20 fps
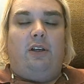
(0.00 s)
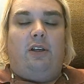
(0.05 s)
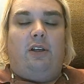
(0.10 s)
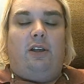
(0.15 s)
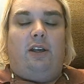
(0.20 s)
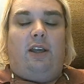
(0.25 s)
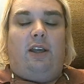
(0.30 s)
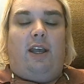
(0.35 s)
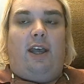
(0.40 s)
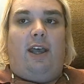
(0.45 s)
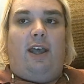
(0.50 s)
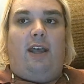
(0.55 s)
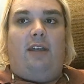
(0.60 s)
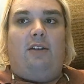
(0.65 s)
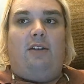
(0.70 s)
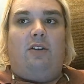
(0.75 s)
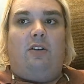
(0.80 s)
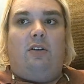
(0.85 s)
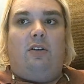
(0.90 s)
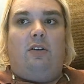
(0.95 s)
And
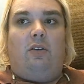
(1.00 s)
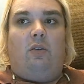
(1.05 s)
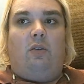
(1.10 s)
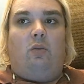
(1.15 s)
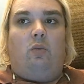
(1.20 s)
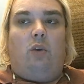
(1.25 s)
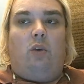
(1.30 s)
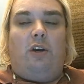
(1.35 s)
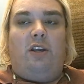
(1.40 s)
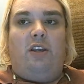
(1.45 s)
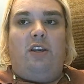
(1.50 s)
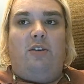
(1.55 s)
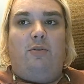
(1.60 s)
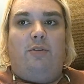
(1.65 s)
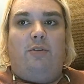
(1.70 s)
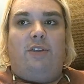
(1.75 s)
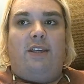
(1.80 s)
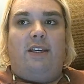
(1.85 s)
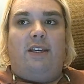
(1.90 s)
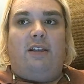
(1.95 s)
what do you
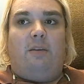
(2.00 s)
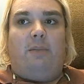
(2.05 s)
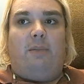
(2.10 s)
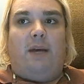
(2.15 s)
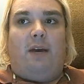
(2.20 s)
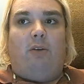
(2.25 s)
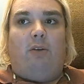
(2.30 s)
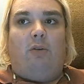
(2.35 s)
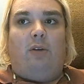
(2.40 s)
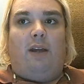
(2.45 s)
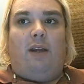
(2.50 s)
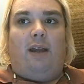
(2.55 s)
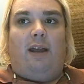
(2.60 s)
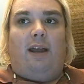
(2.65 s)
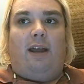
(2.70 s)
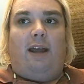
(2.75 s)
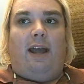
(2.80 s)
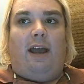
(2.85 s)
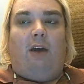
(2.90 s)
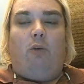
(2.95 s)
think about
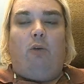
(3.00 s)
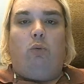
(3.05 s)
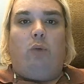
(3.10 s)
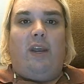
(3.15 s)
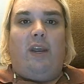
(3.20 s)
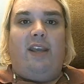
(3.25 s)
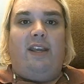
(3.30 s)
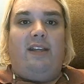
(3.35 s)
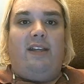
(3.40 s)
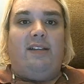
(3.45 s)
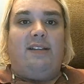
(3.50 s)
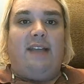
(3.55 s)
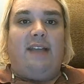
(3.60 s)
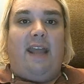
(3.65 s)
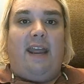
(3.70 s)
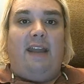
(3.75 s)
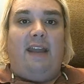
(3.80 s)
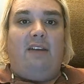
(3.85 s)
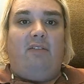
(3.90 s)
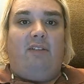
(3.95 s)
how Reigen is
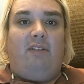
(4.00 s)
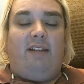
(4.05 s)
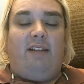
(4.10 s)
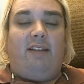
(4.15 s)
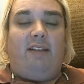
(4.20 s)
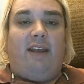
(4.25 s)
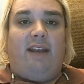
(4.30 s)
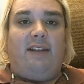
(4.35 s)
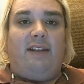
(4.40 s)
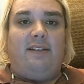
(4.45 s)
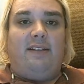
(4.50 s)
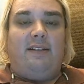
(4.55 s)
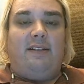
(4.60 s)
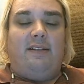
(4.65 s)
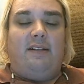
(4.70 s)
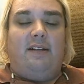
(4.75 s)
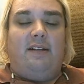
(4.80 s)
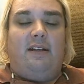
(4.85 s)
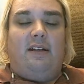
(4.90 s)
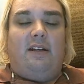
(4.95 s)
handling that?
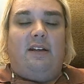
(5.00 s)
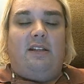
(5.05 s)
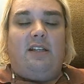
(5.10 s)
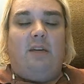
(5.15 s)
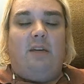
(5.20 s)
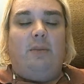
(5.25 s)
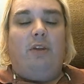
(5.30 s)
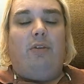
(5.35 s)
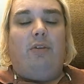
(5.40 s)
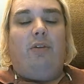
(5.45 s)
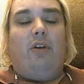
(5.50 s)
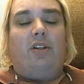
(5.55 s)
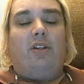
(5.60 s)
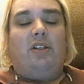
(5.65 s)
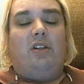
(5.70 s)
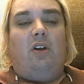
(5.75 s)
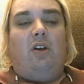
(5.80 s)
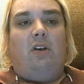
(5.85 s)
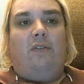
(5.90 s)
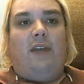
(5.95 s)
Tell me your thoughts on
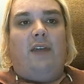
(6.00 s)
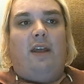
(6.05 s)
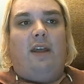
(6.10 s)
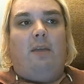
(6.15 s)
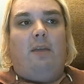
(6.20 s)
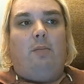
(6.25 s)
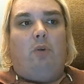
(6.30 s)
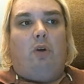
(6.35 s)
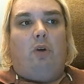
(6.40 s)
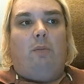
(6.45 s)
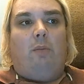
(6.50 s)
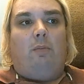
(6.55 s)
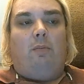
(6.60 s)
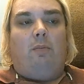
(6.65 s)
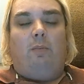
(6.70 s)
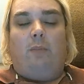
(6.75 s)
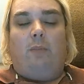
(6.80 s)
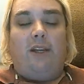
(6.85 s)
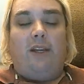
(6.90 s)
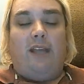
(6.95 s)
all of that and more,
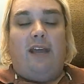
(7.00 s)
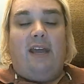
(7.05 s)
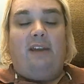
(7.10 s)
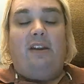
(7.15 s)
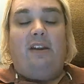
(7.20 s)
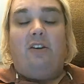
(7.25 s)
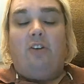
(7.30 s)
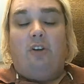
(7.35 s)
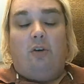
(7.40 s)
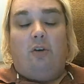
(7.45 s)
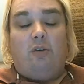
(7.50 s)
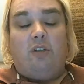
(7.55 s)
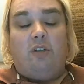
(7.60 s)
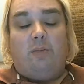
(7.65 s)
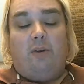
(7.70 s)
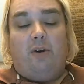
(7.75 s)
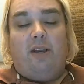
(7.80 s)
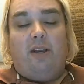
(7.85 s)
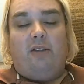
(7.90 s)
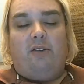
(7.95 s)
but again, no
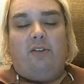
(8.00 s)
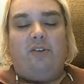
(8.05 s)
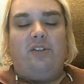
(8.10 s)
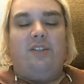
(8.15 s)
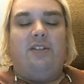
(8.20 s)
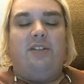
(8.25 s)
spoilers.